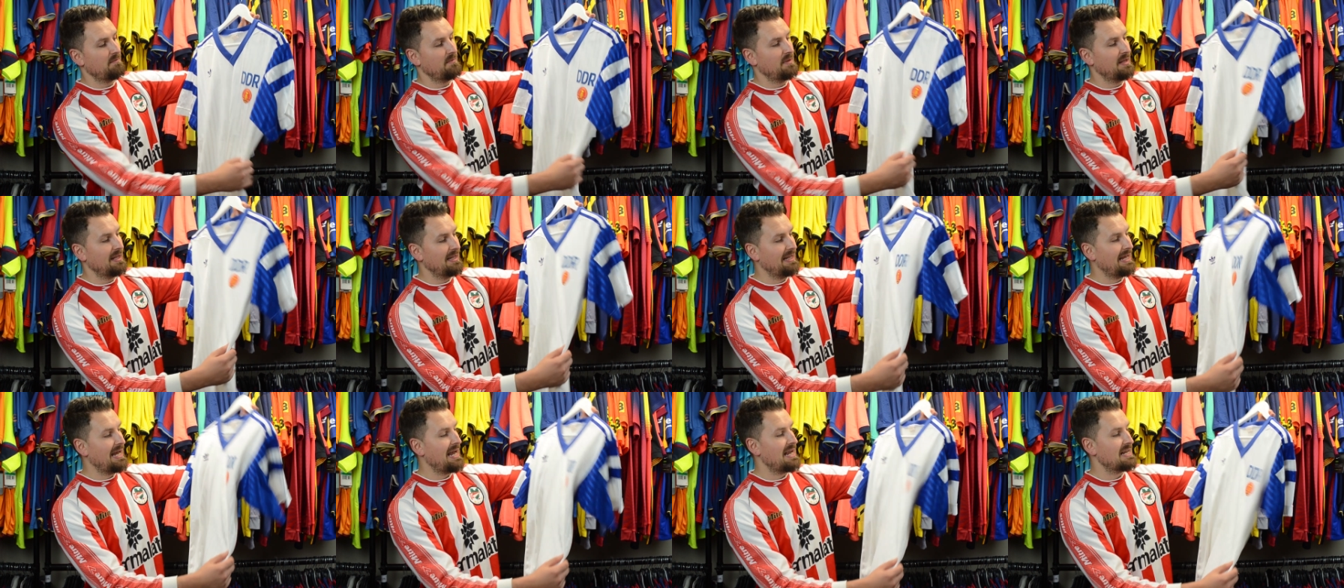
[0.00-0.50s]

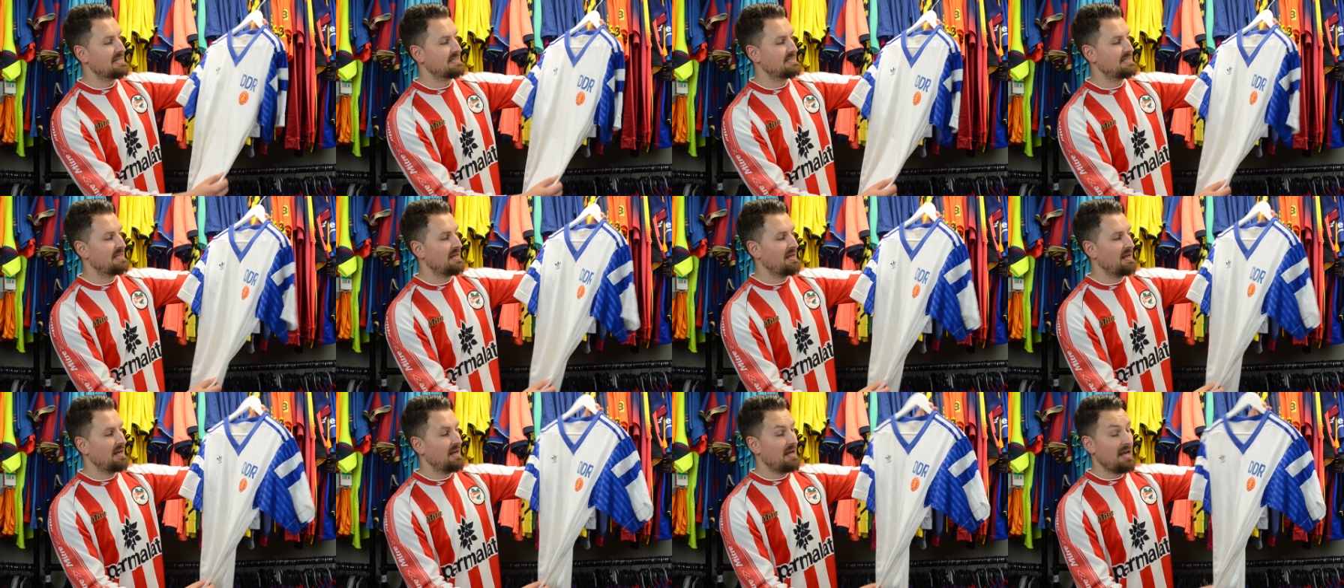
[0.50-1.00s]
the
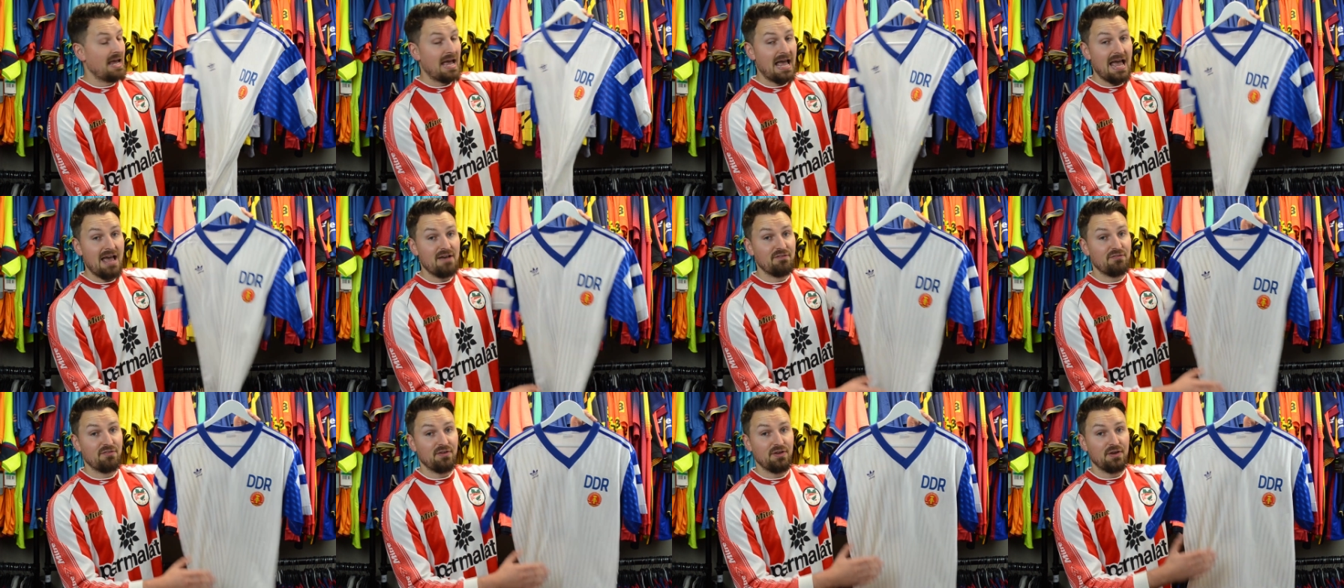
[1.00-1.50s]
last
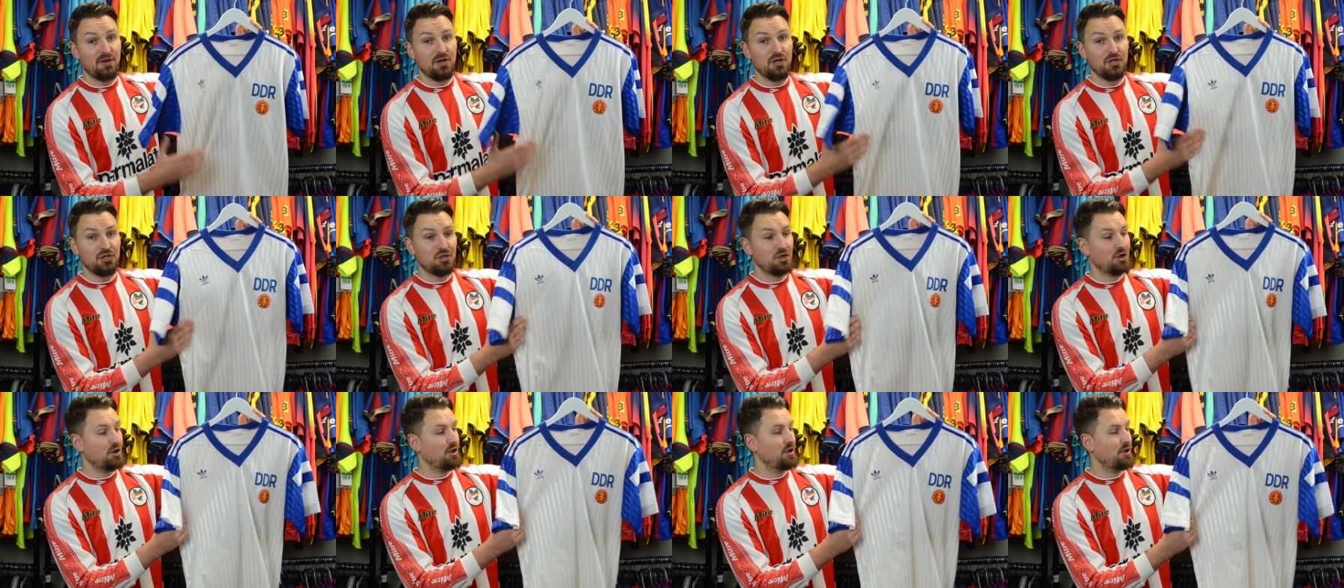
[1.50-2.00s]
ever
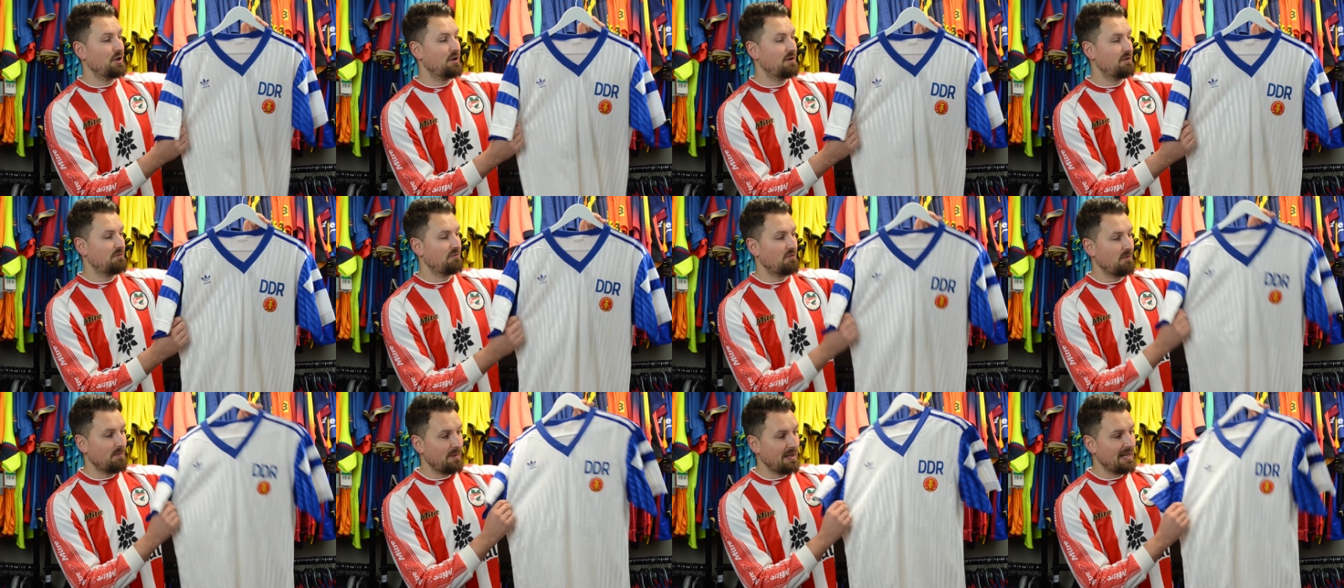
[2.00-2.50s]

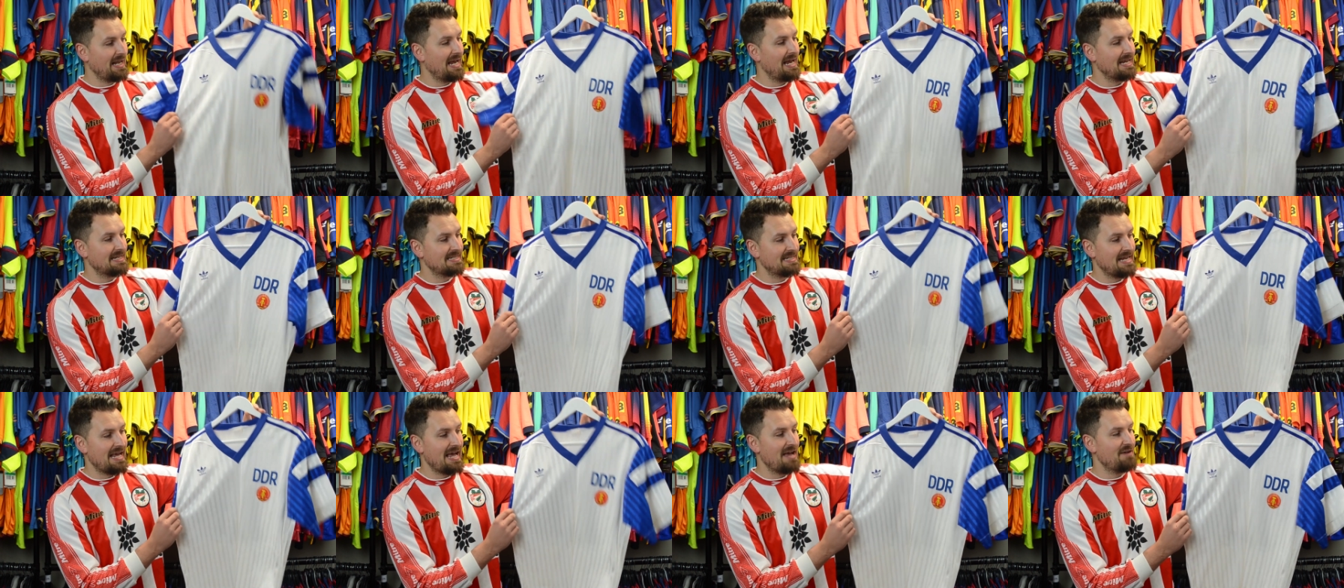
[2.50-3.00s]
shirt from the
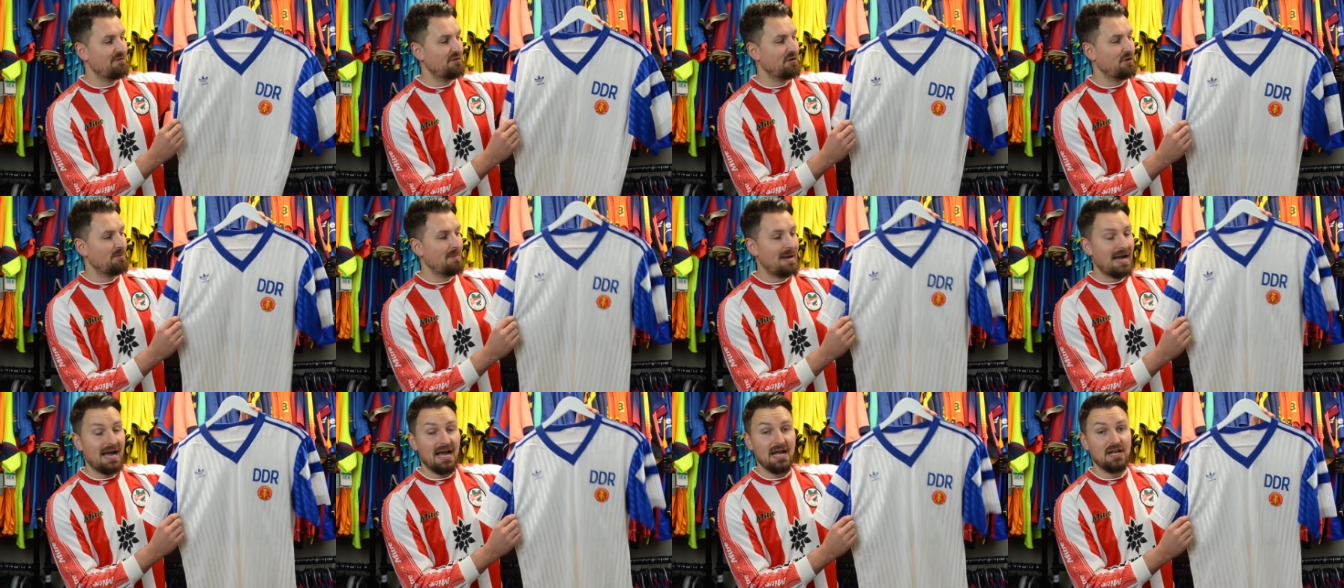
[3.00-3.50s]
last
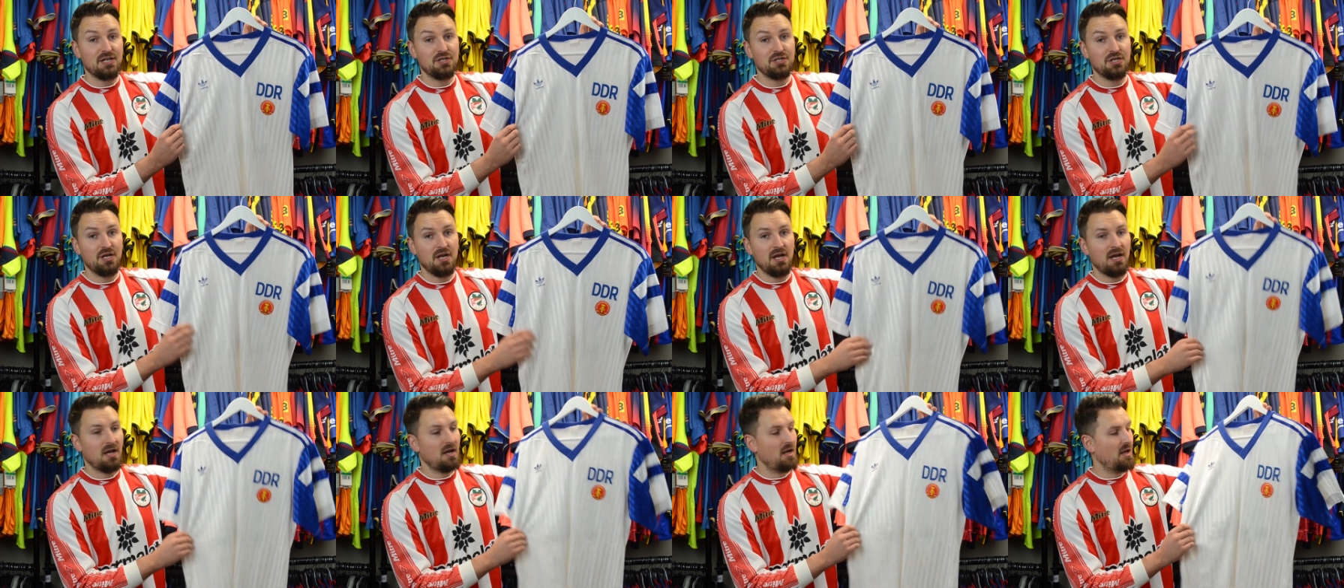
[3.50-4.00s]
ever
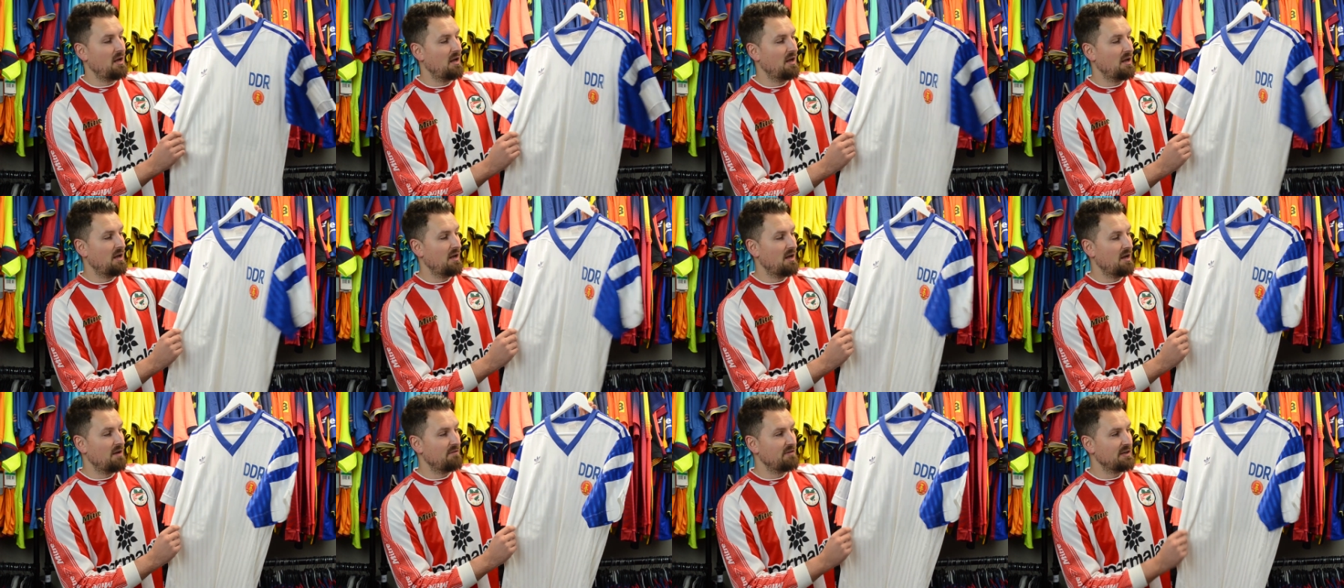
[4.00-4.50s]
match uh,
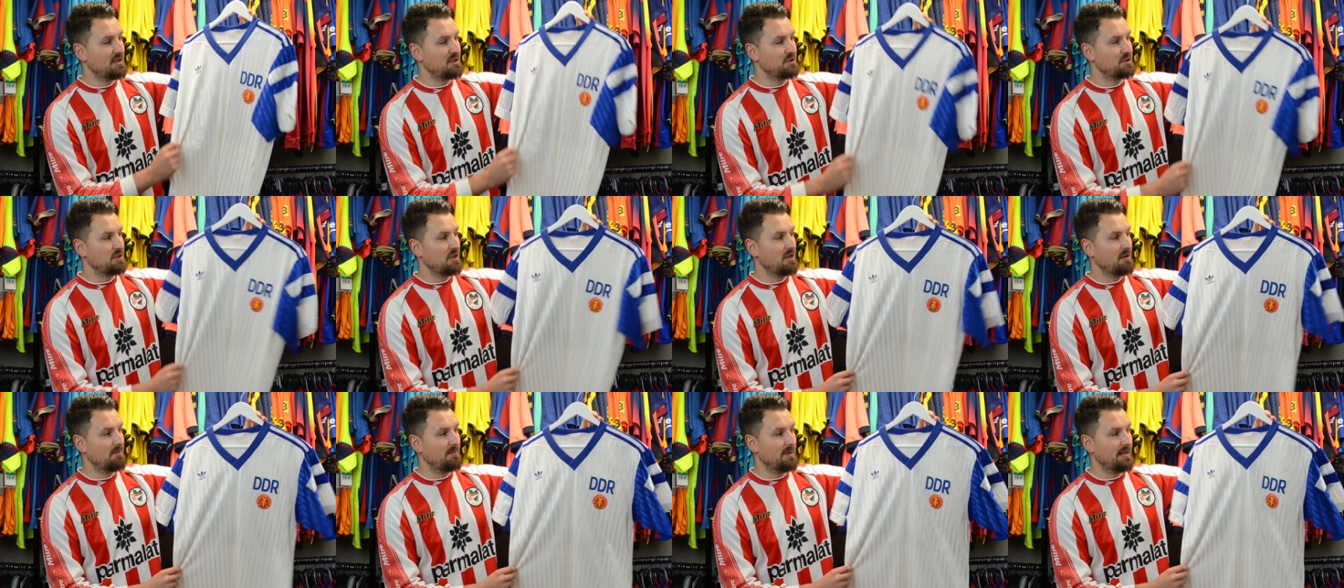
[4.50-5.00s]
of East
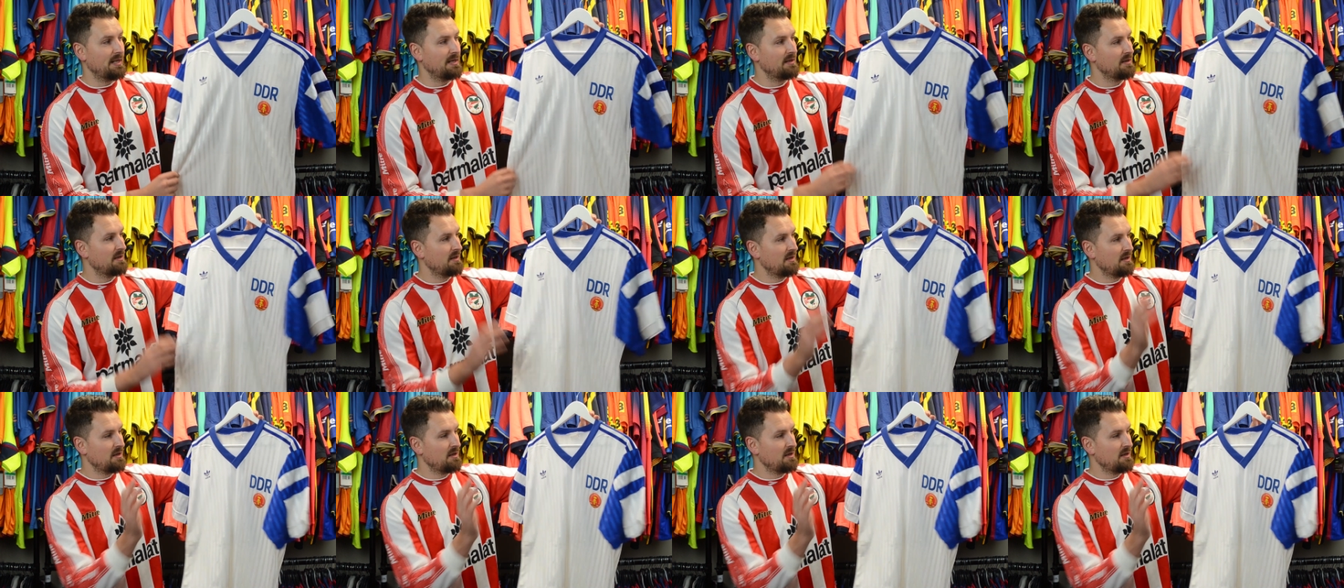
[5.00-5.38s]
Germany.